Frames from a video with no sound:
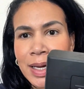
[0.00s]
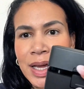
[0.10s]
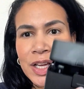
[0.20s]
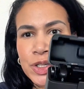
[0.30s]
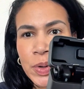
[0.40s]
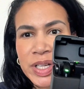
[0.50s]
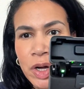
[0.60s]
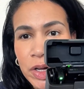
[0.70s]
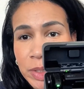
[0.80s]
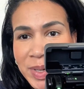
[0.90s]
So it
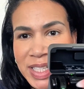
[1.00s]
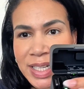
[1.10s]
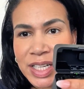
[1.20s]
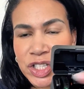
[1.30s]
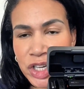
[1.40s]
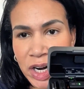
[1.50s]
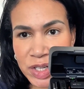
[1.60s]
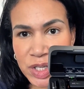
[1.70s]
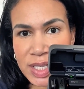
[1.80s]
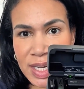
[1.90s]
automatically
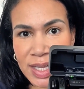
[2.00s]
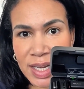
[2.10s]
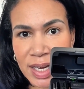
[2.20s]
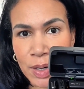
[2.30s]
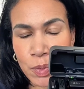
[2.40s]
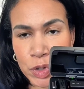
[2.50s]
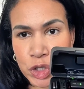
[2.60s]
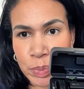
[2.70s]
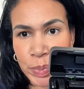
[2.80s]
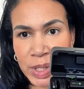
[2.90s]
charges in here once
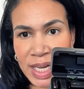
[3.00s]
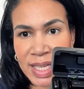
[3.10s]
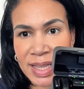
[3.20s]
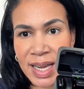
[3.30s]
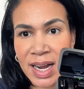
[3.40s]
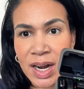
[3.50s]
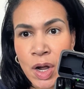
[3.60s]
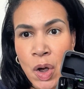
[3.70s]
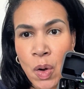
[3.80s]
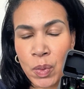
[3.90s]
you put it in there.
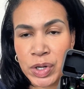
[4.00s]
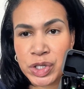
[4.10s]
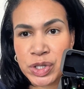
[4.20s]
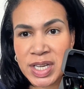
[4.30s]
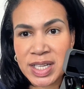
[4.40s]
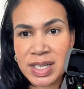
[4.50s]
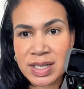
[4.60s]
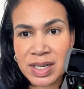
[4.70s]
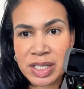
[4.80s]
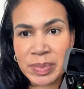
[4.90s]
Once you take the
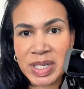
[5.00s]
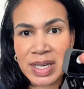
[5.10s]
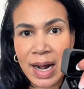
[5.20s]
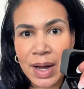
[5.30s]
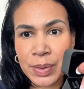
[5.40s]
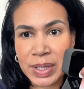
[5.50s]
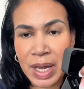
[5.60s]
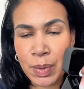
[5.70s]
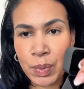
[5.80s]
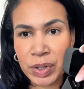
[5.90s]
transmitter out
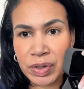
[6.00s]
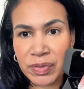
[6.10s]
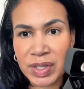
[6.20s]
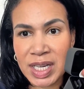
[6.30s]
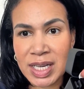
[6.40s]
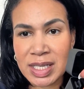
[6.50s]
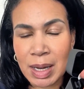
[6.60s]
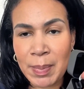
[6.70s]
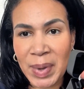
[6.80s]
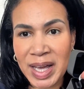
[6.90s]
and one of these
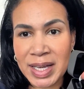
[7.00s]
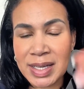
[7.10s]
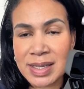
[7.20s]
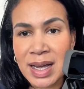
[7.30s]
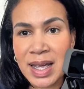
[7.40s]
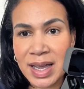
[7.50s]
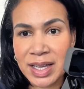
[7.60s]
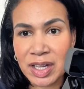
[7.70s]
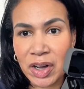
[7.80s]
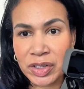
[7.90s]
mics,
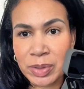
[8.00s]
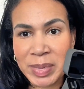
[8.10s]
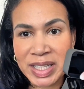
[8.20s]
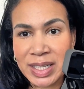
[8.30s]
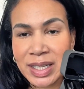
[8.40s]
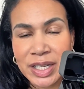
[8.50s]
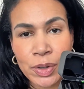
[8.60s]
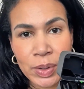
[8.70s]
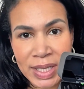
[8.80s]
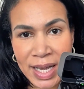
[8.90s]
it automatically
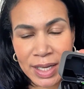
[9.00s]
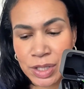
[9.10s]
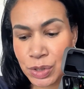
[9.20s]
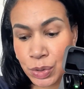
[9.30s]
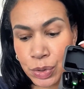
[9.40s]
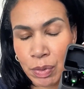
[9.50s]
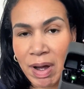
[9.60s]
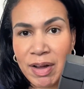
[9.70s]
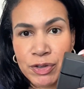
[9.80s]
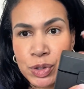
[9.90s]
connects, so you don't
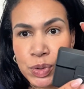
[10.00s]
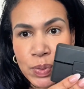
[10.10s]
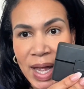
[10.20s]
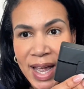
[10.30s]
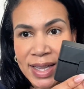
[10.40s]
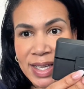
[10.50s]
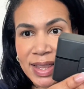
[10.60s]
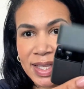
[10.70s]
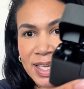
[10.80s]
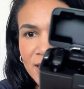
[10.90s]
have to do
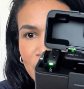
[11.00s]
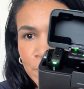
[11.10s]
anything.